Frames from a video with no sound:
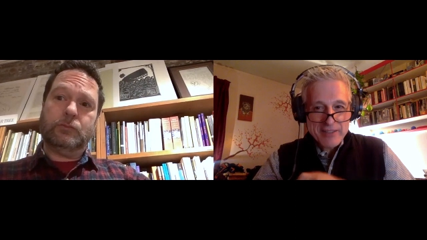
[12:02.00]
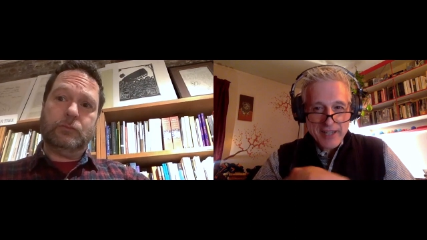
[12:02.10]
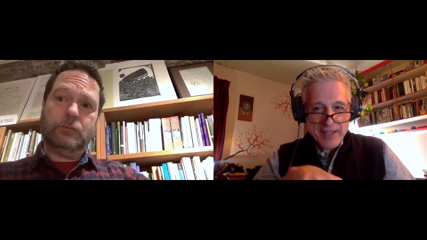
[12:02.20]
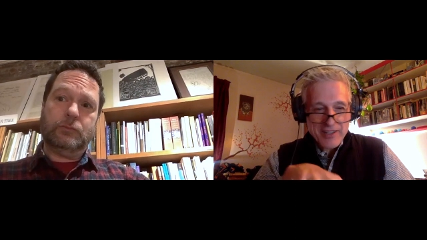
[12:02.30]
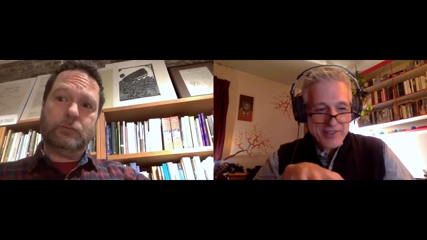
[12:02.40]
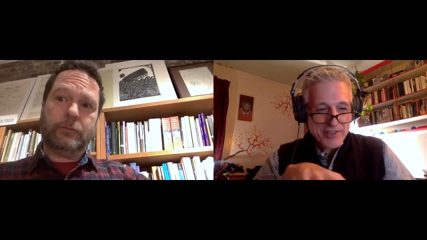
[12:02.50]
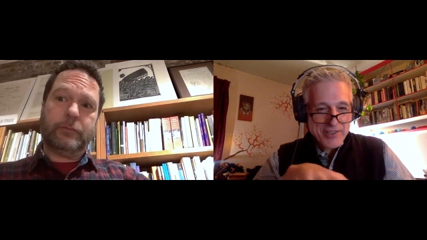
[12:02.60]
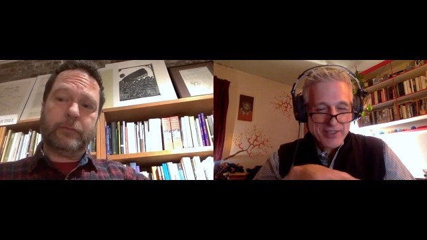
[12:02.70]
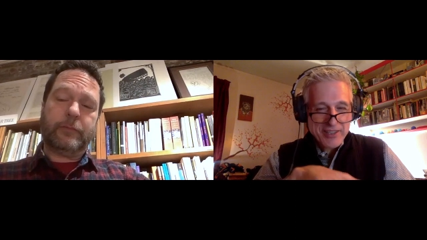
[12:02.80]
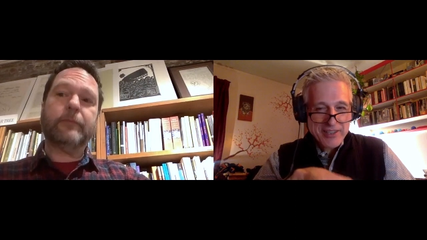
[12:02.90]

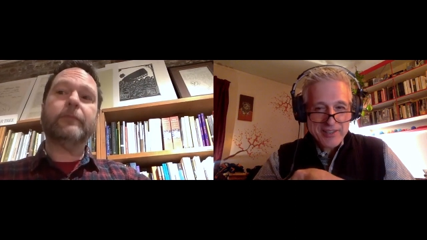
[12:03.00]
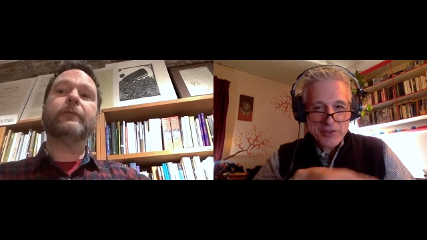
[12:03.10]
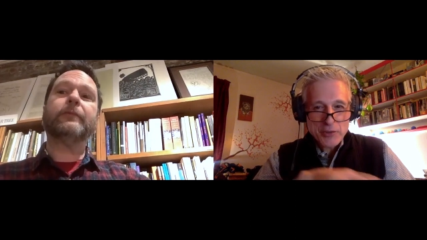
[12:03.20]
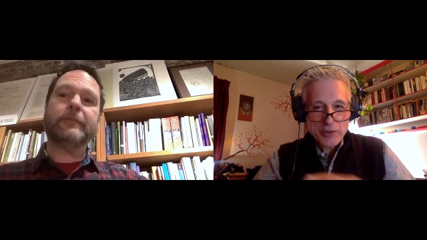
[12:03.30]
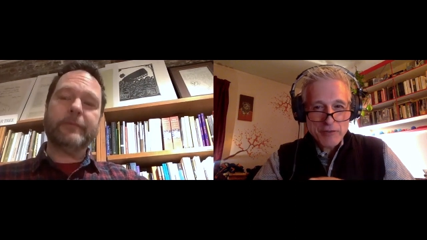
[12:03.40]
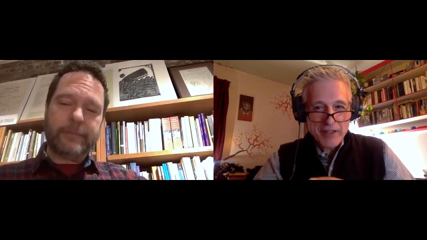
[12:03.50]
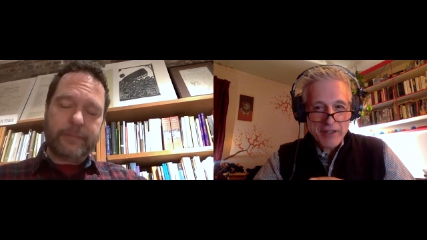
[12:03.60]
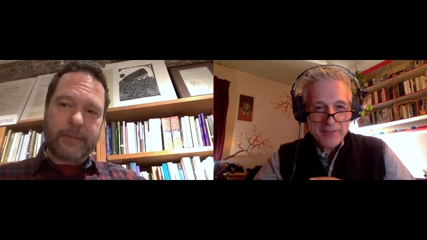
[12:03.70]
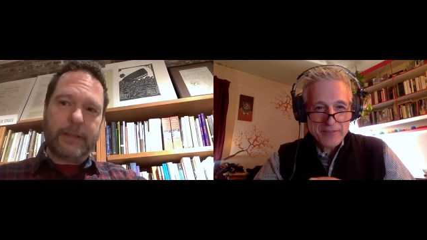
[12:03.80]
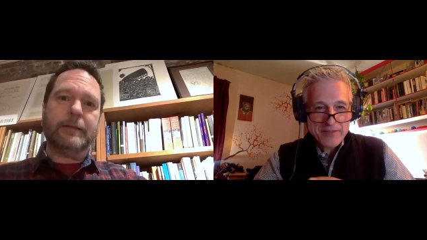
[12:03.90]
Speaker 1: character in
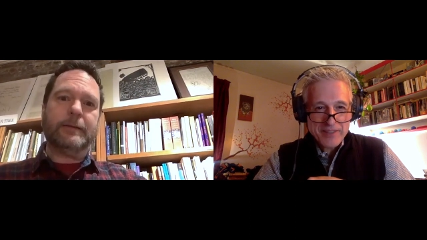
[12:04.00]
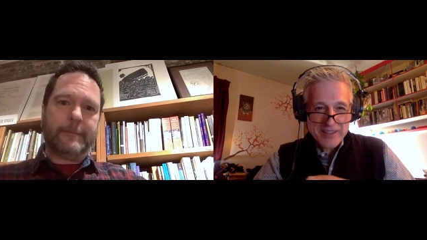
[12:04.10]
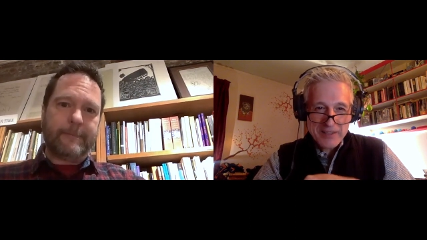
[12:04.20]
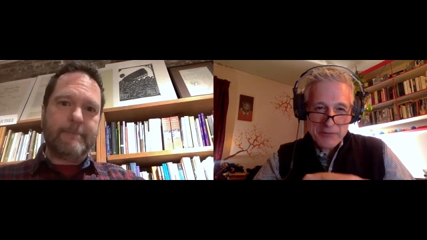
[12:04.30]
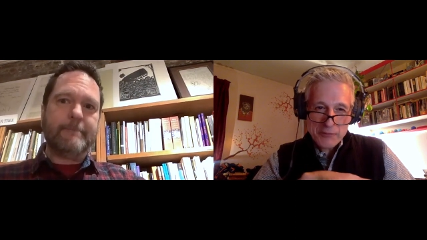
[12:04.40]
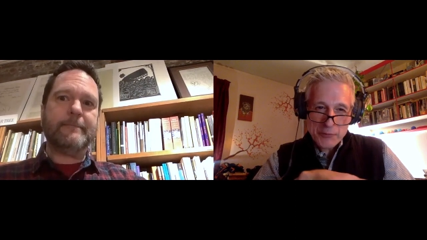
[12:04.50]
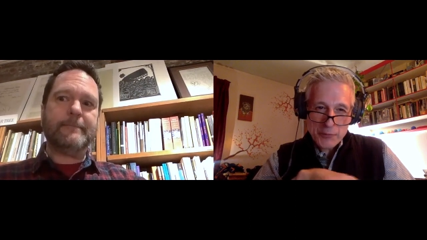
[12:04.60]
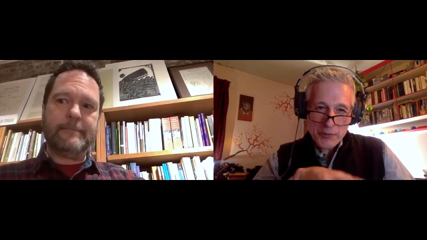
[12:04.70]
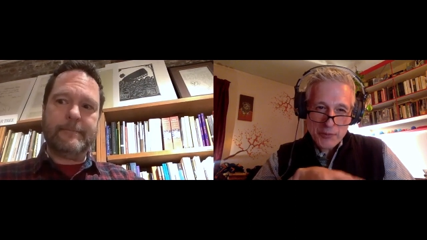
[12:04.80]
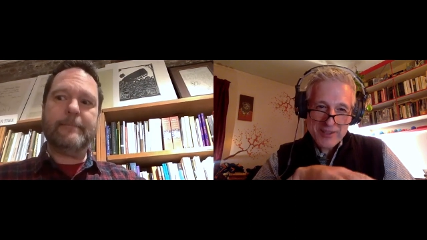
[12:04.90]
Judevine,
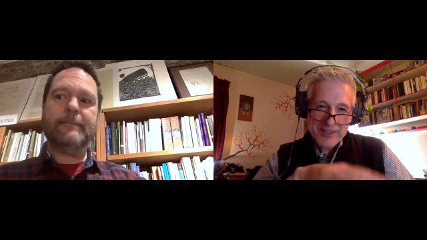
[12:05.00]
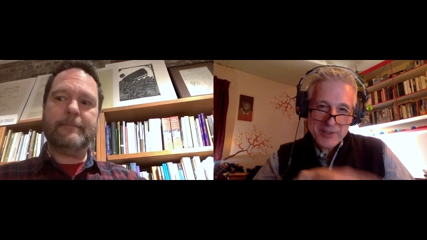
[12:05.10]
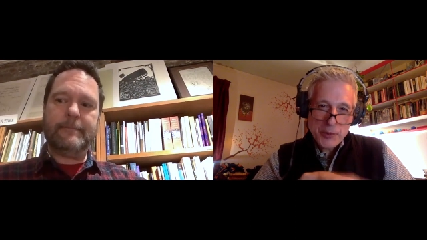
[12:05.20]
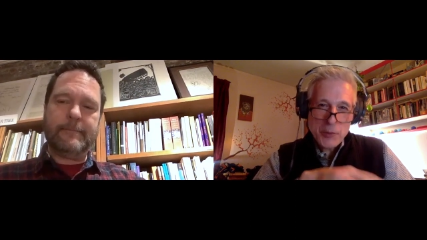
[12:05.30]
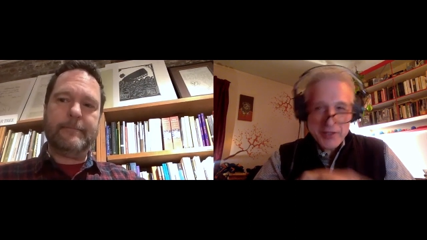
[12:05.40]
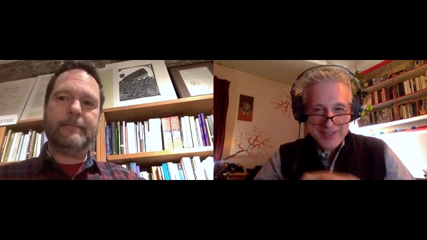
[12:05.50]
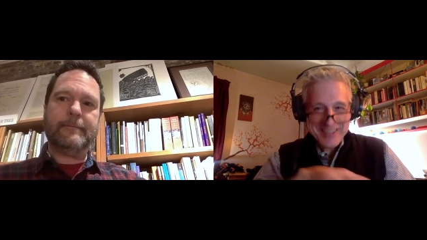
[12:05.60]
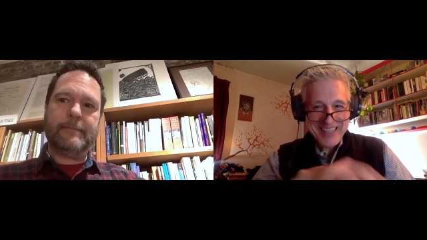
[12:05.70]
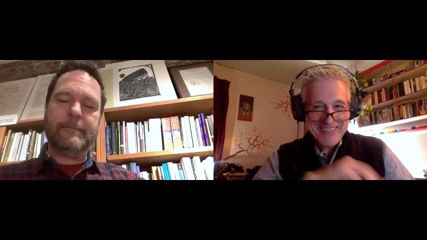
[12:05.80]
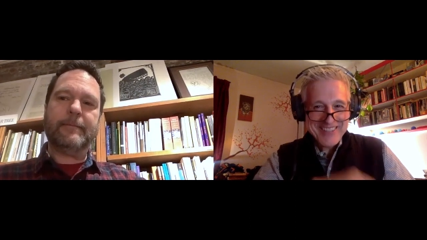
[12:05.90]
who is the
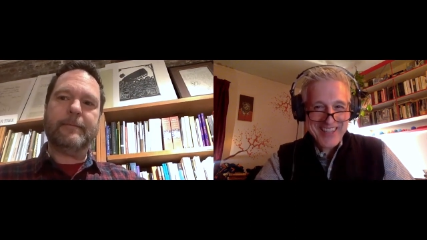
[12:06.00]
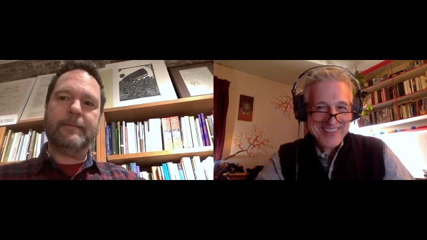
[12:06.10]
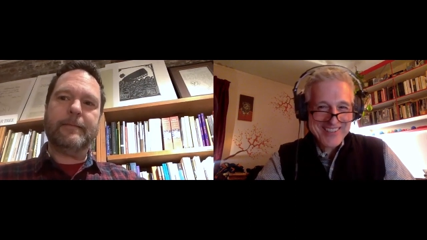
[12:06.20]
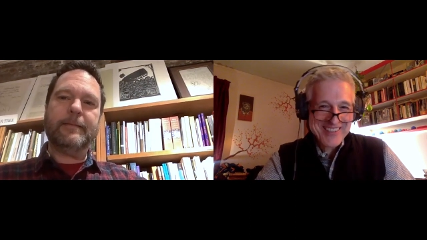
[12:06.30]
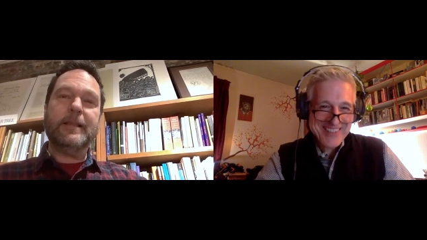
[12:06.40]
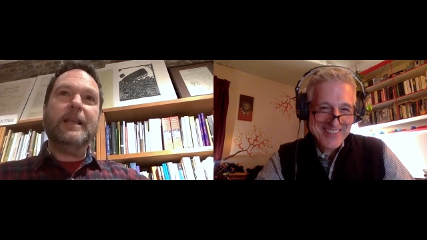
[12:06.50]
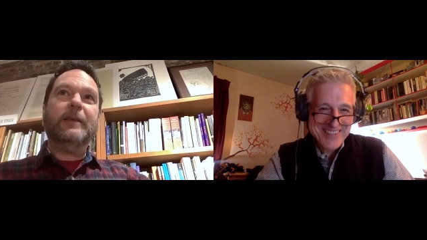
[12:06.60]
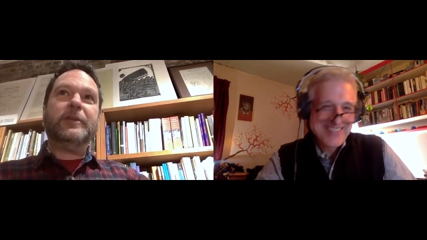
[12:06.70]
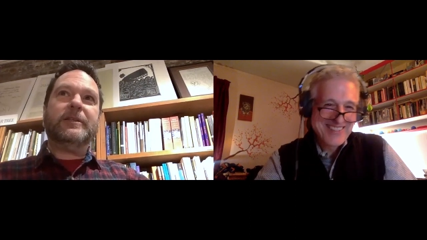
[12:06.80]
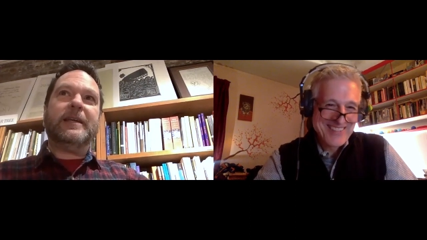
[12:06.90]
David character?
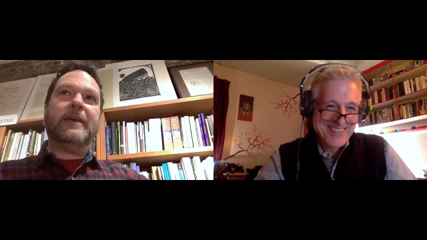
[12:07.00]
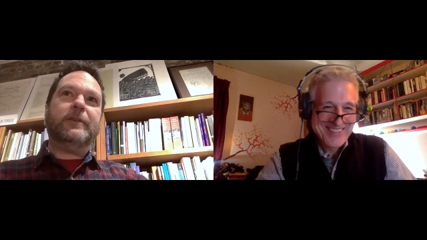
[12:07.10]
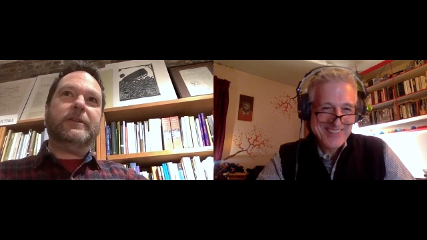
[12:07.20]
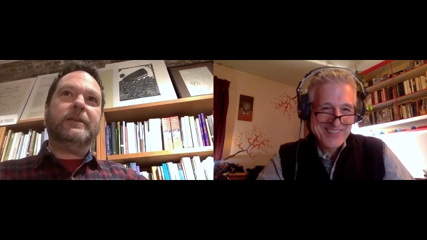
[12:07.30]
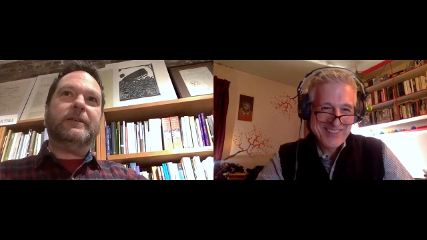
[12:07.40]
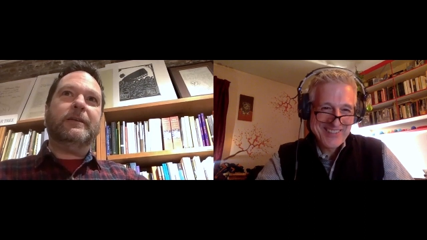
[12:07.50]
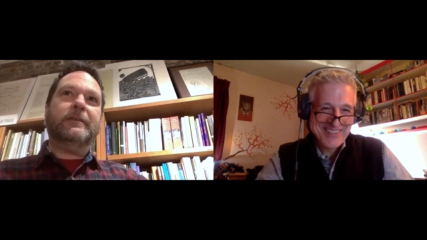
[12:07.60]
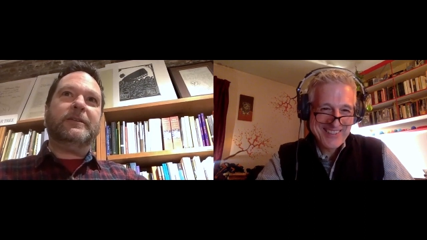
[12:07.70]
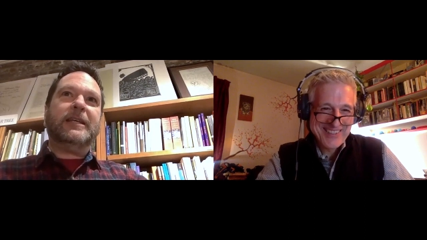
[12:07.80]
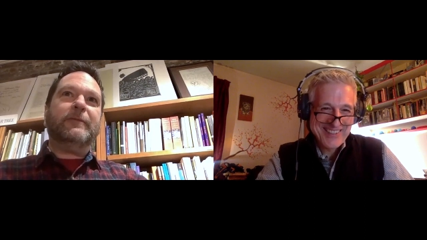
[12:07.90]
Speaker 2: The
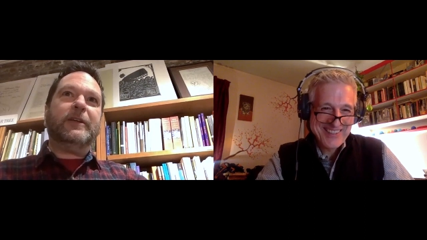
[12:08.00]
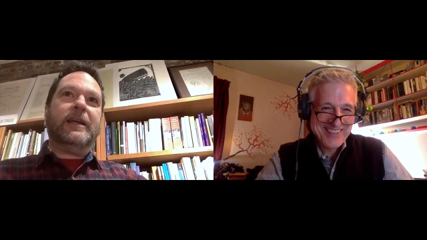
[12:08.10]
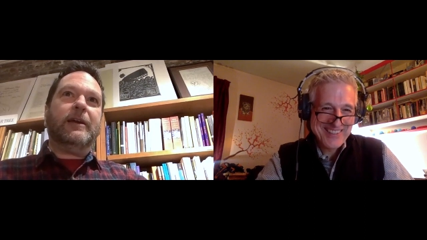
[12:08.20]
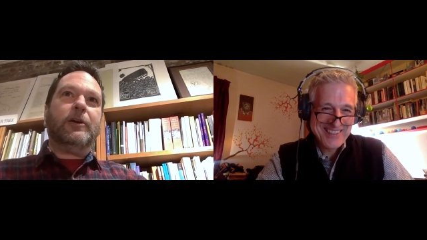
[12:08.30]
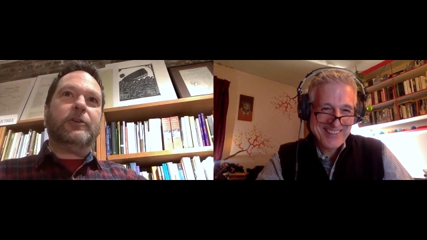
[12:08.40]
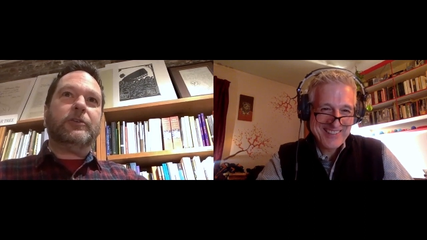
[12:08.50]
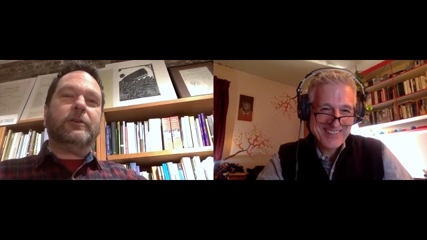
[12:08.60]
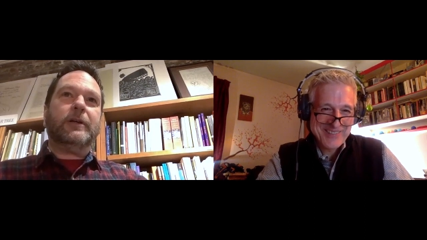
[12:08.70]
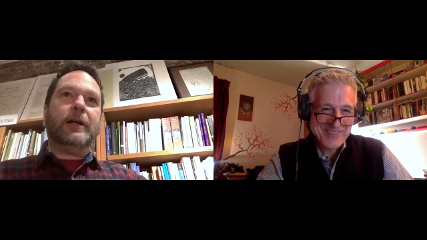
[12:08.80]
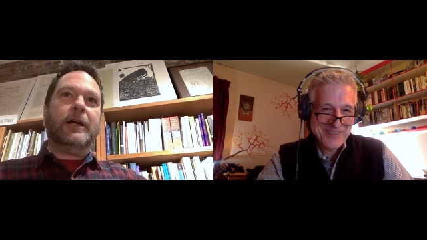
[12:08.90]
David character,